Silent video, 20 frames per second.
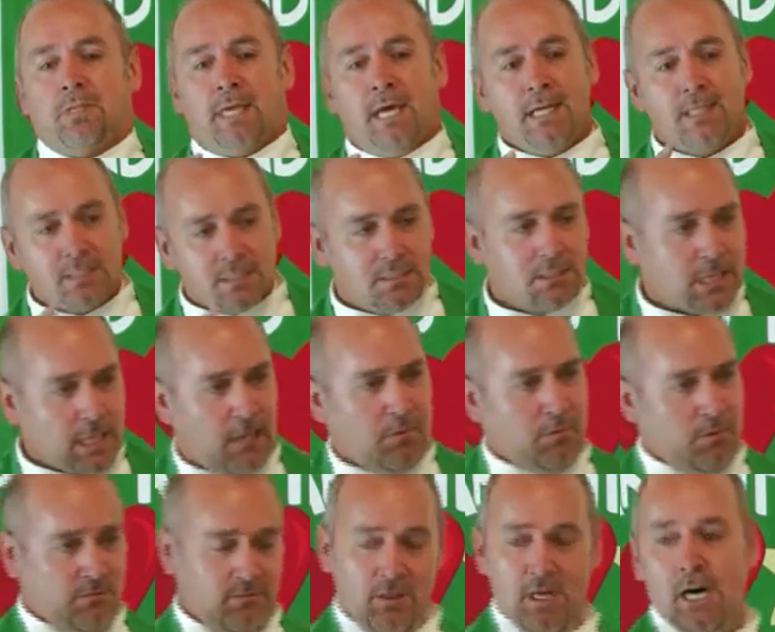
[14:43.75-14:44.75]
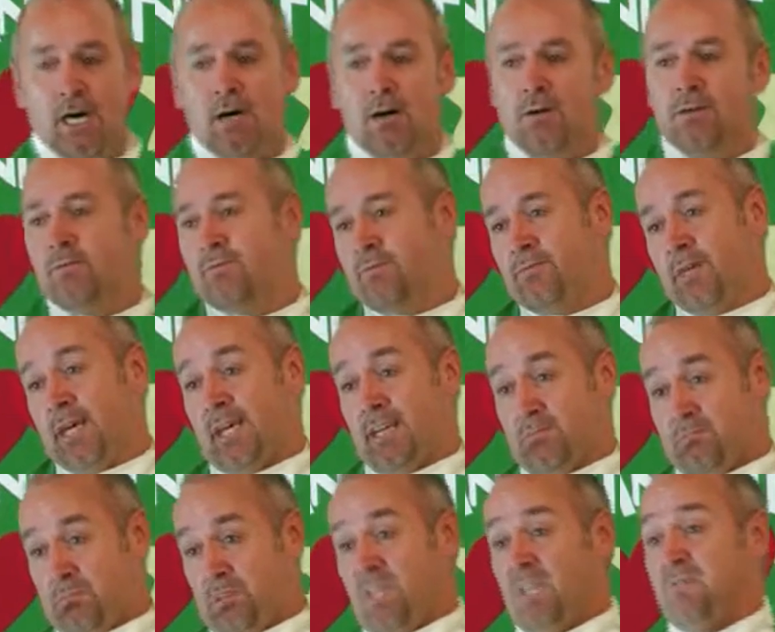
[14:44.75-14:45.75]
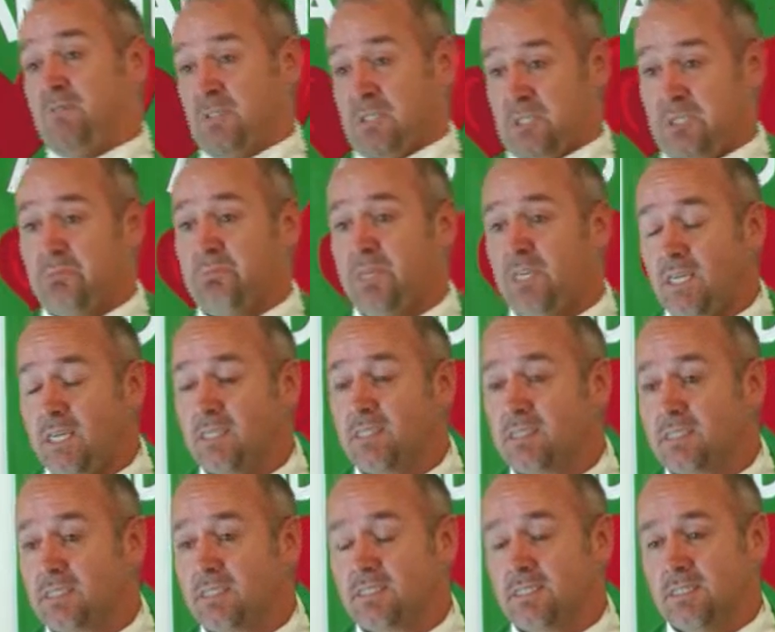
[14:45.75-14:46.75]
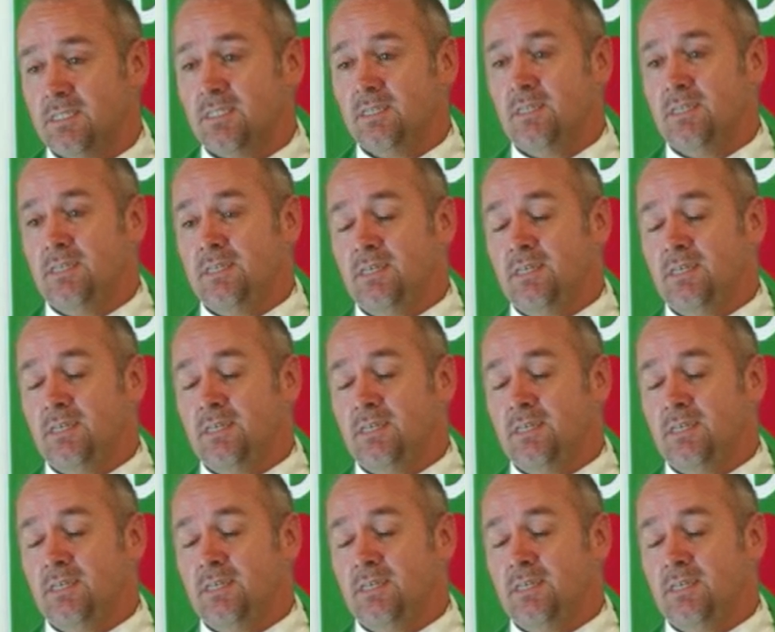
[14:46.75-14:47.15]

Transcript: But that's the type of love that gives us peace.